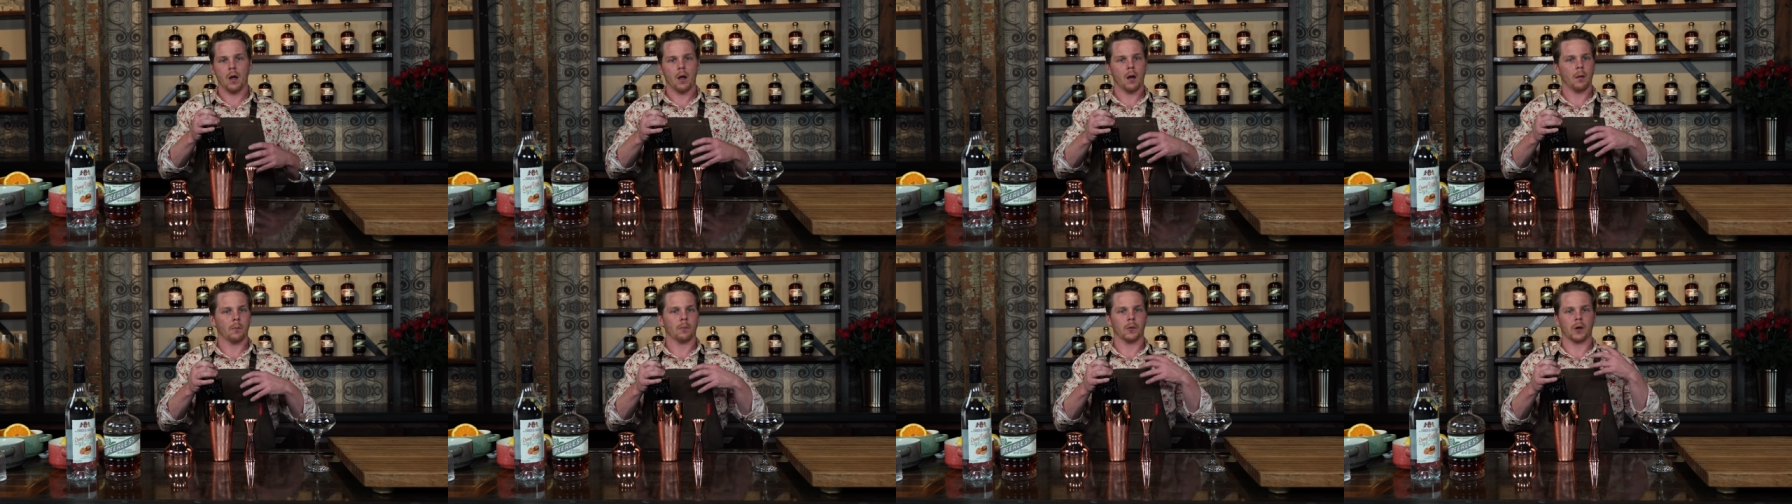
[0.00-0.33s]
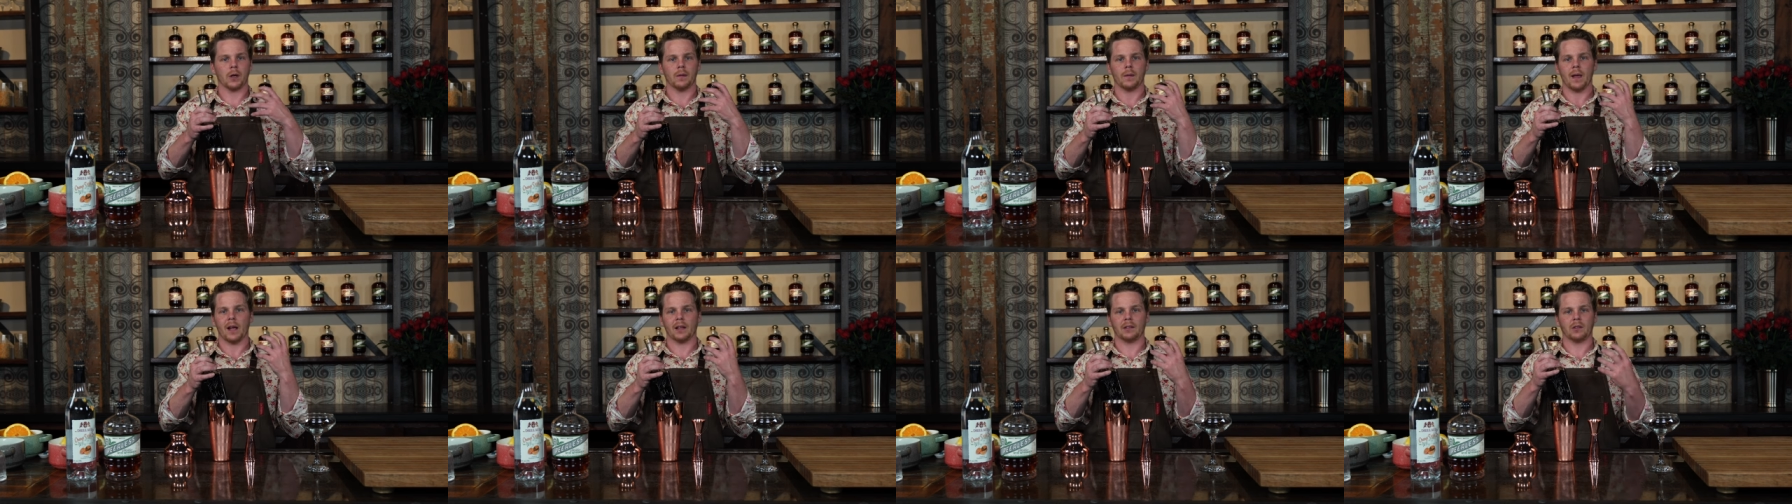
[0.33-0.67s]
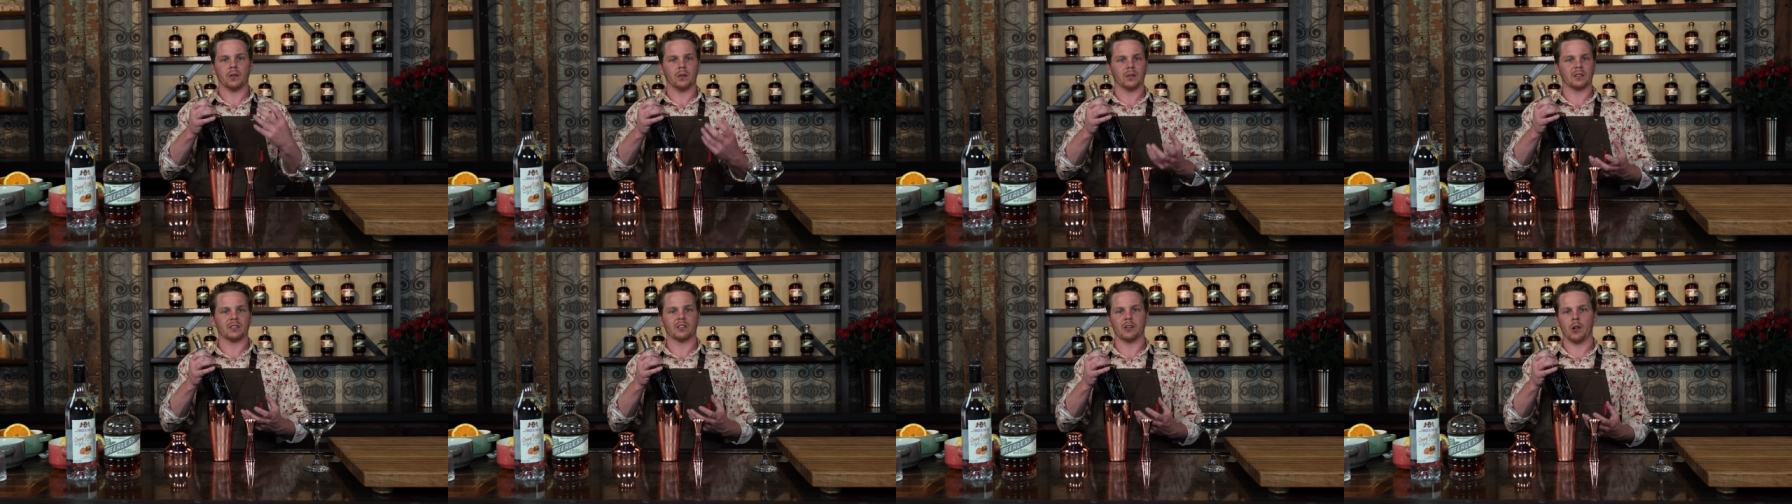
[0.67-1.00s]
Bring that to a
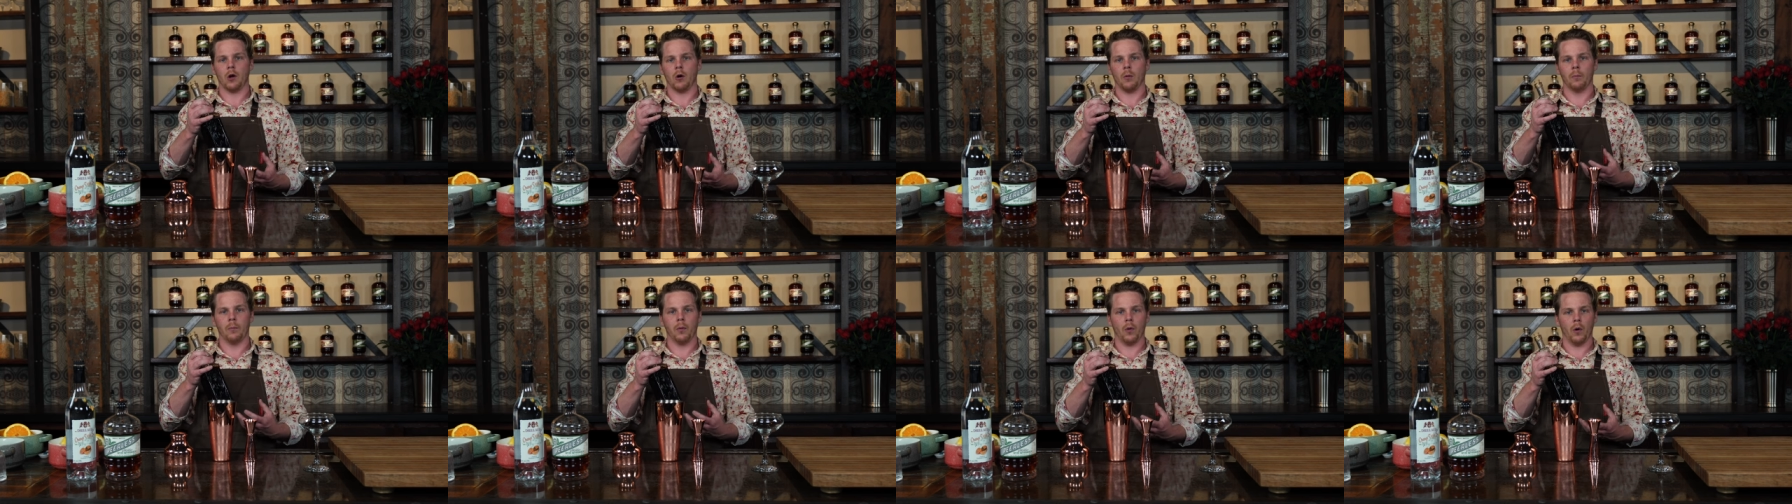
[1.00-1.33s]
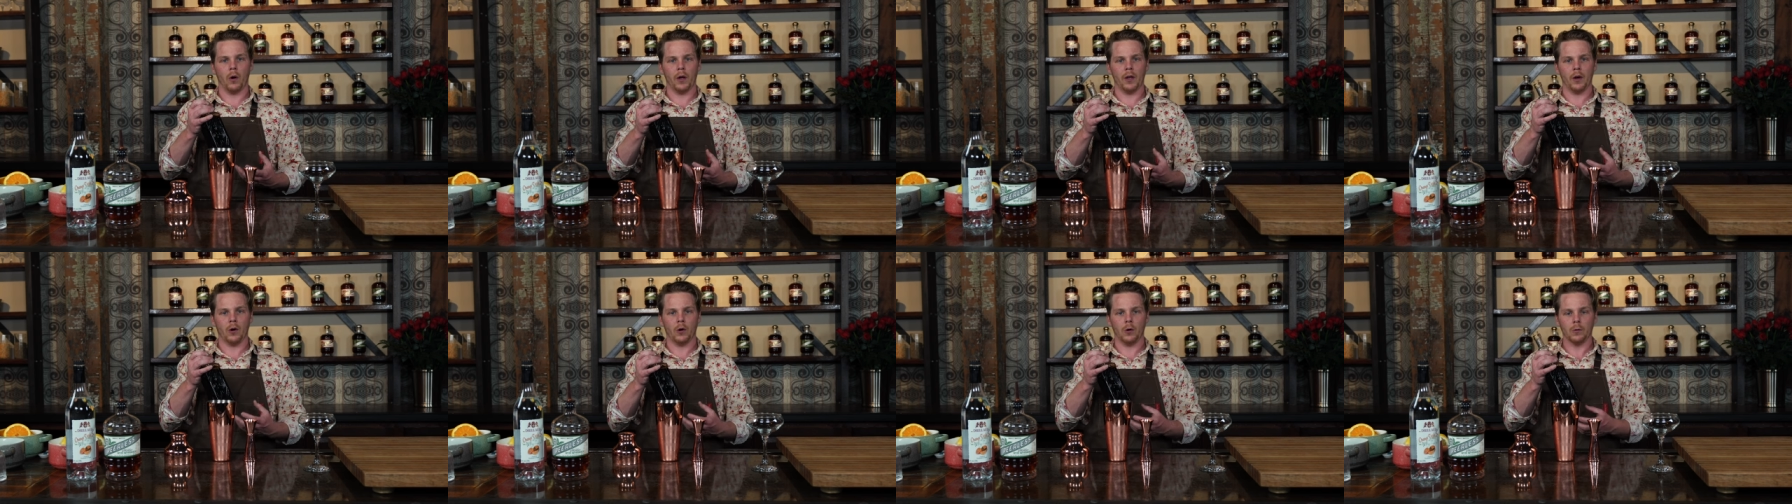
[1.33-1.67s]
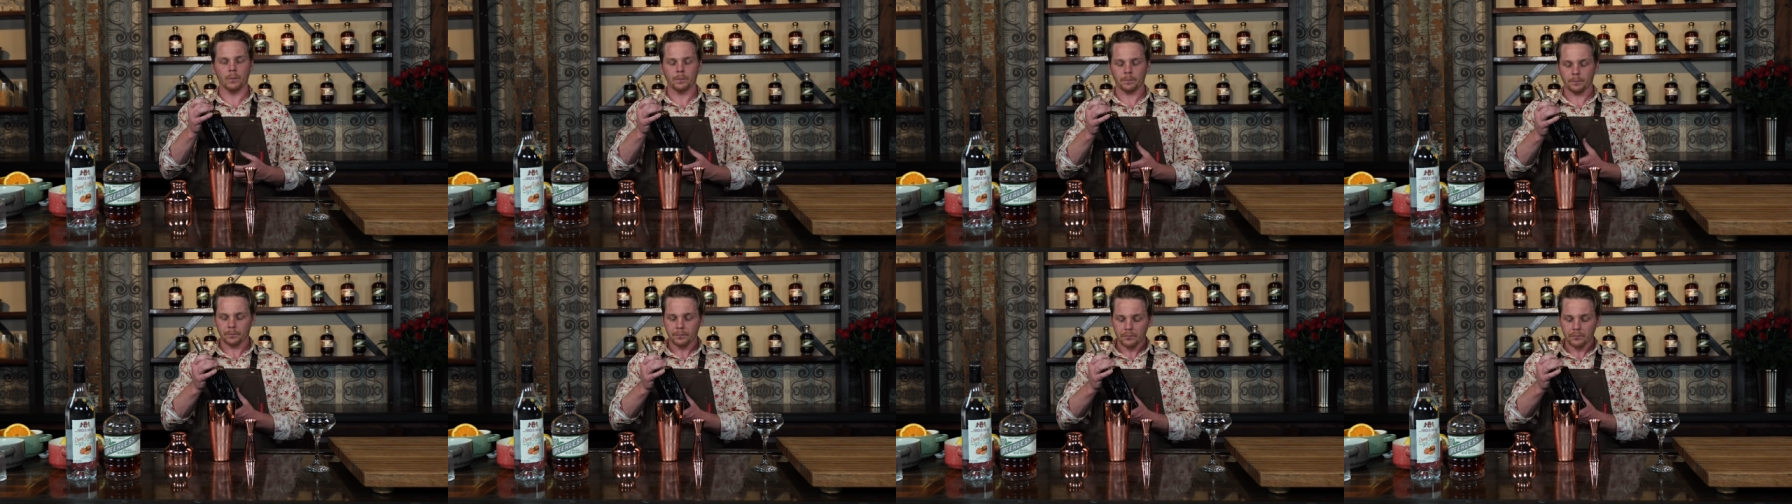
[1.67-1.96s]
slow boil,